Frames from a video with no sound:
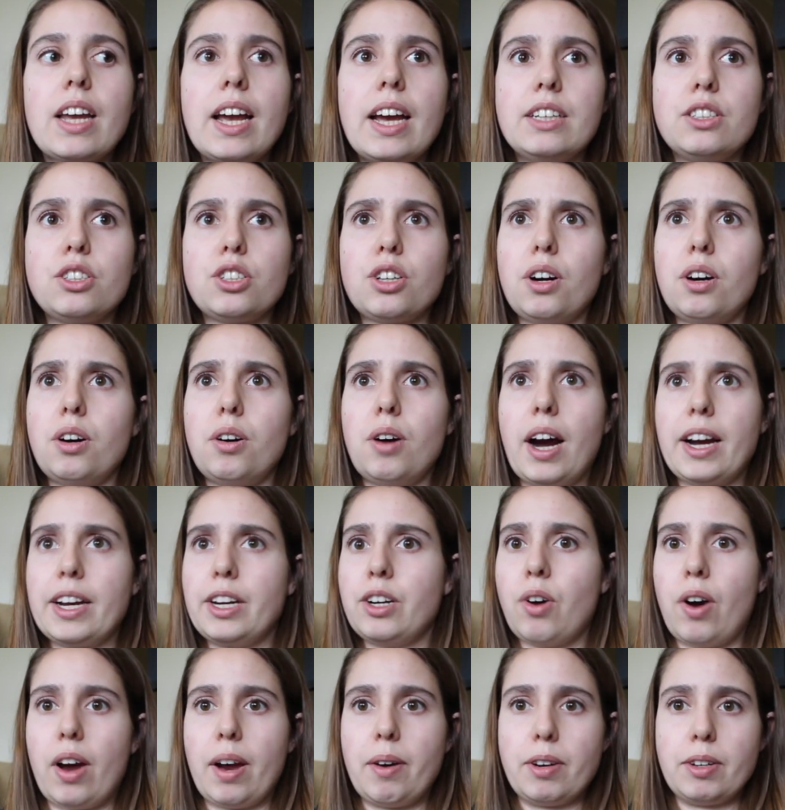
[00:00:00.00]
And so,
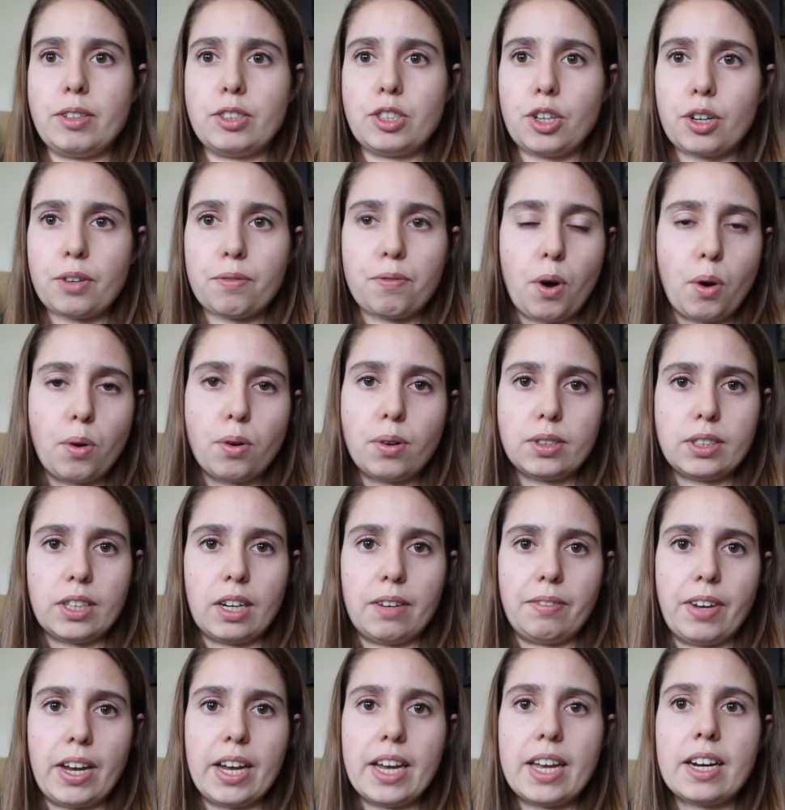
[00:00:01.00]
you know, I took photos
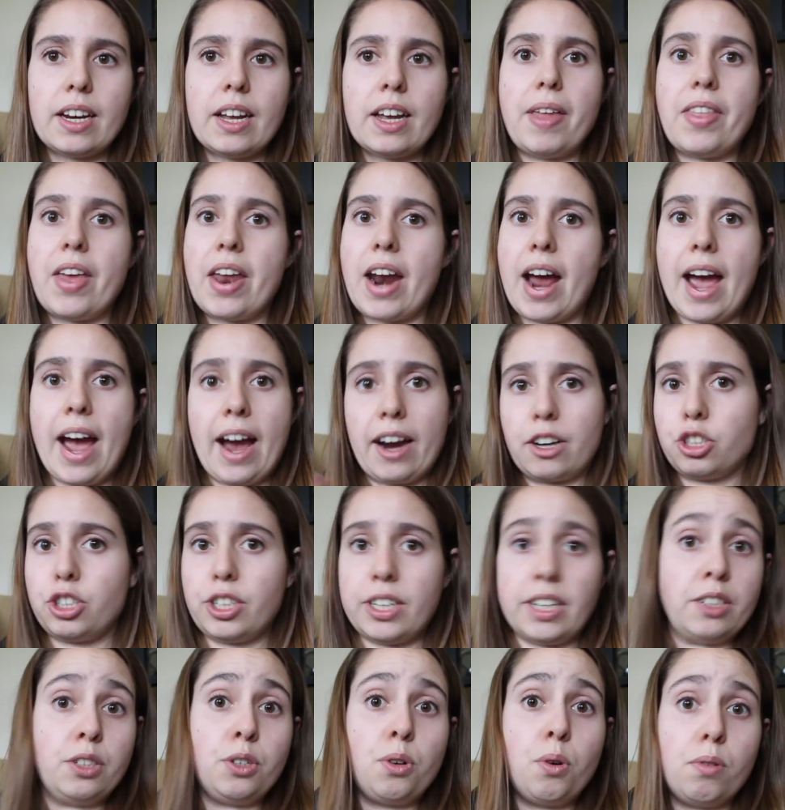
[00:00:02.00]
of it and then I
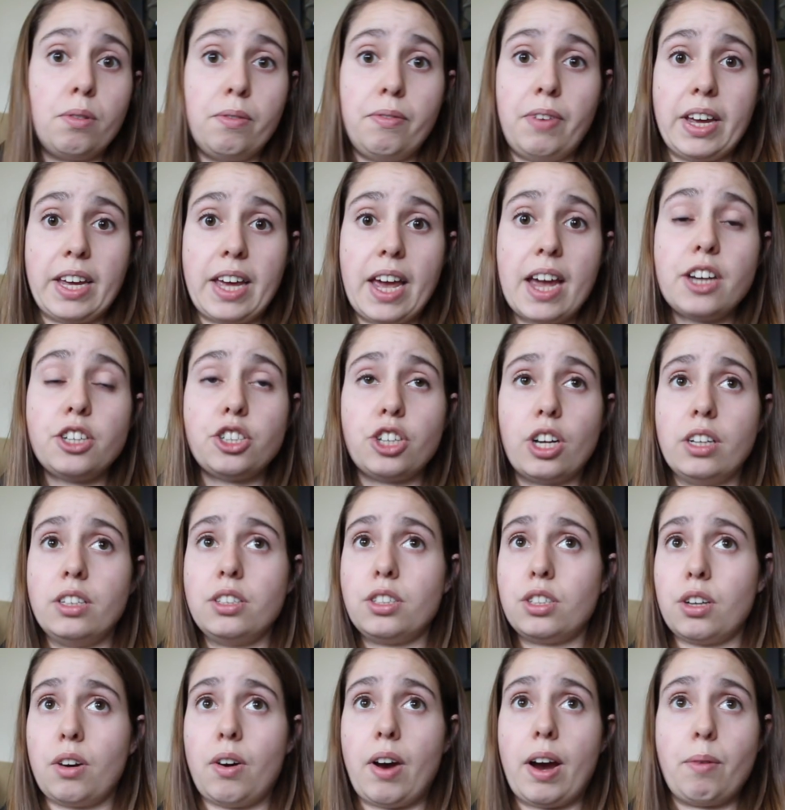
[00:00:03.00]
actually had to go to
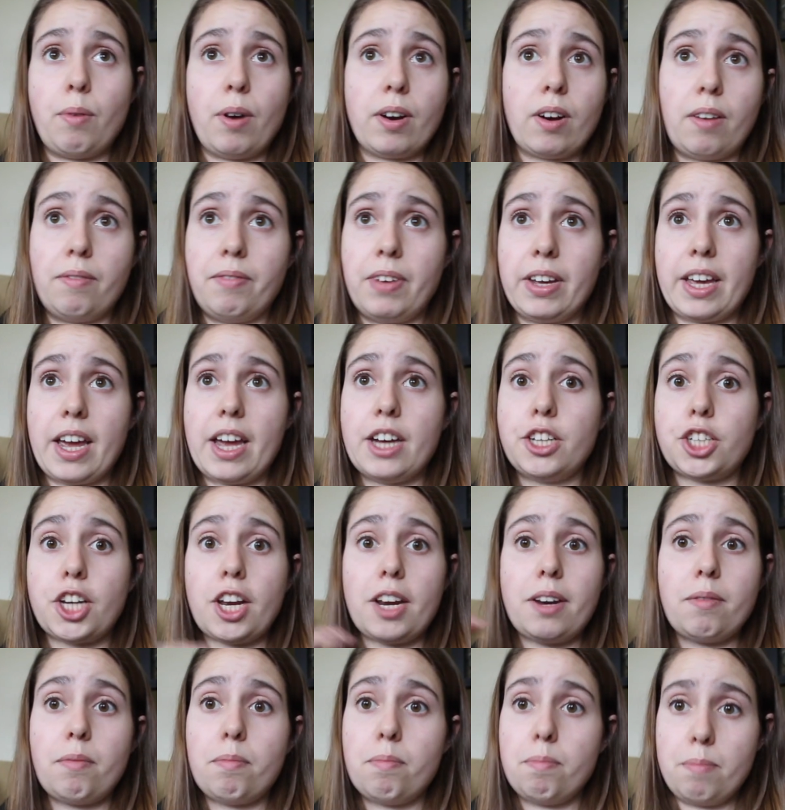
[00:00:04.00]
vacation. So I went on
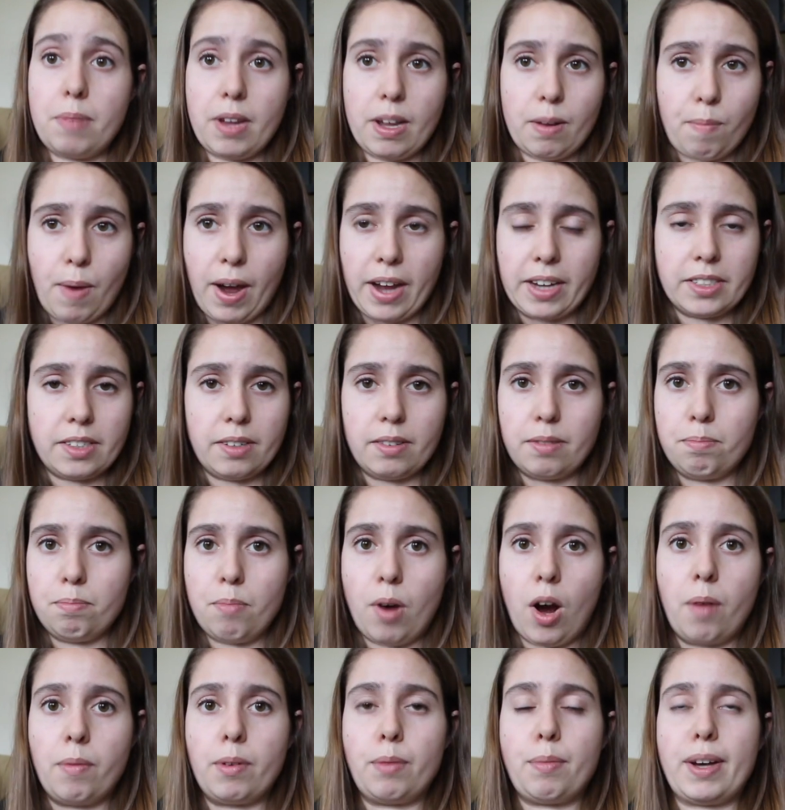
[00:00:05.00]
vacation. Me and my
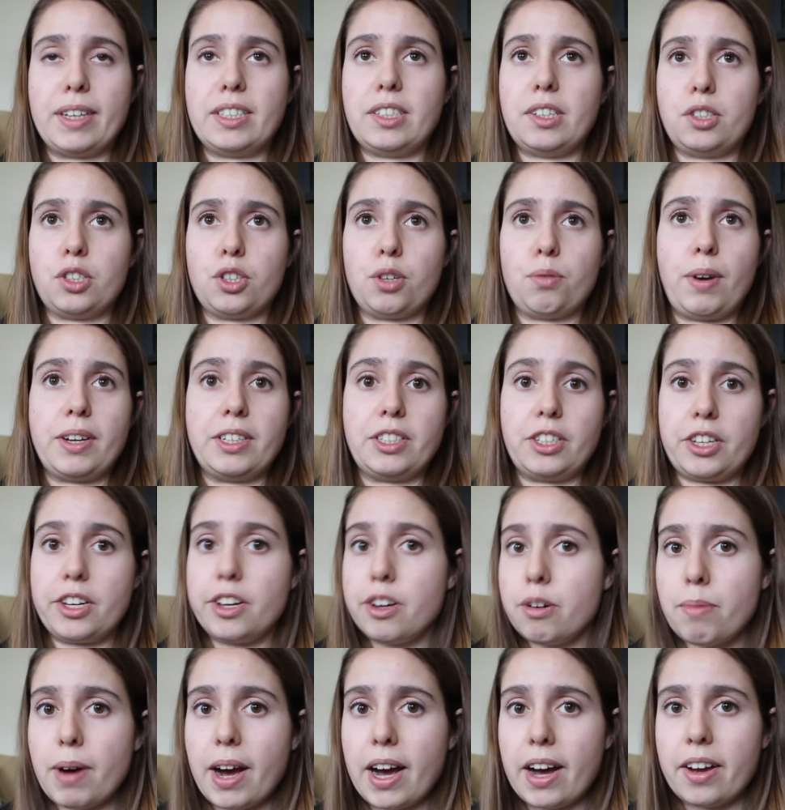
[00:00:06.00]
mom and my sister went to
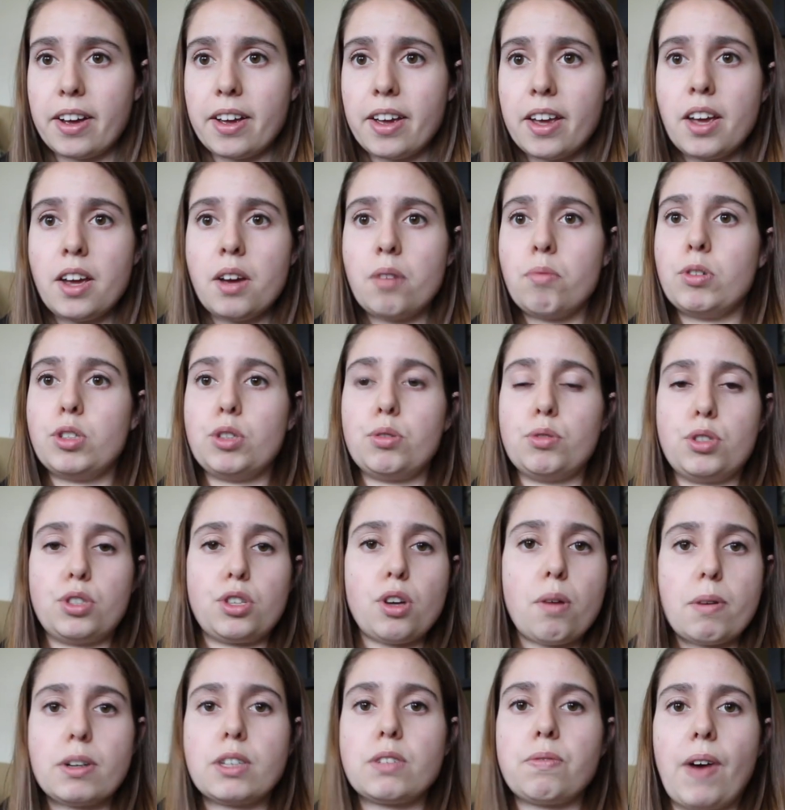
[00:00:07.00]
Cuba, which was
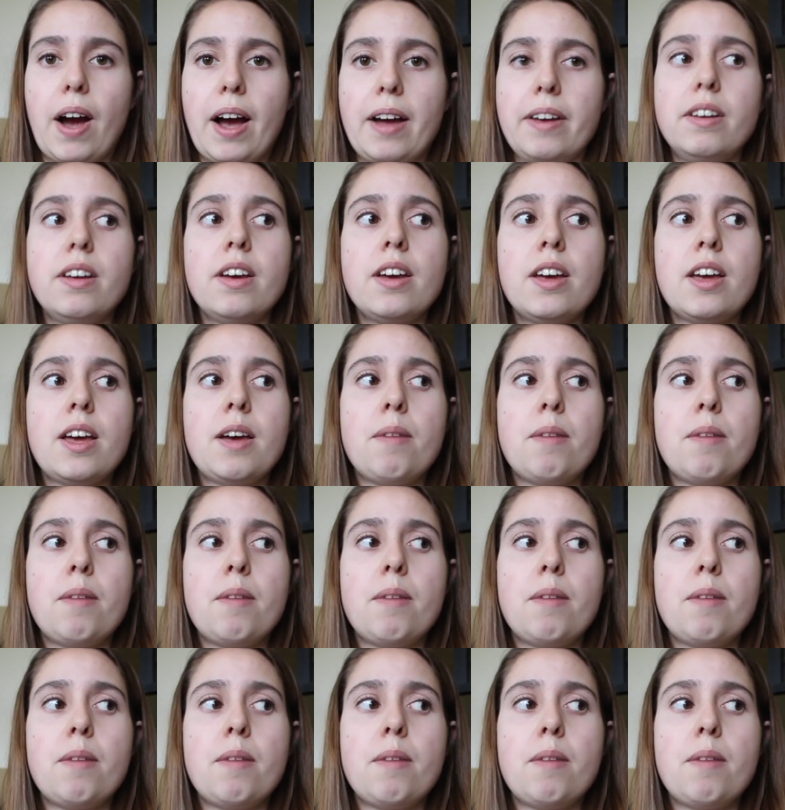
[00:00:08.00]
so much fun.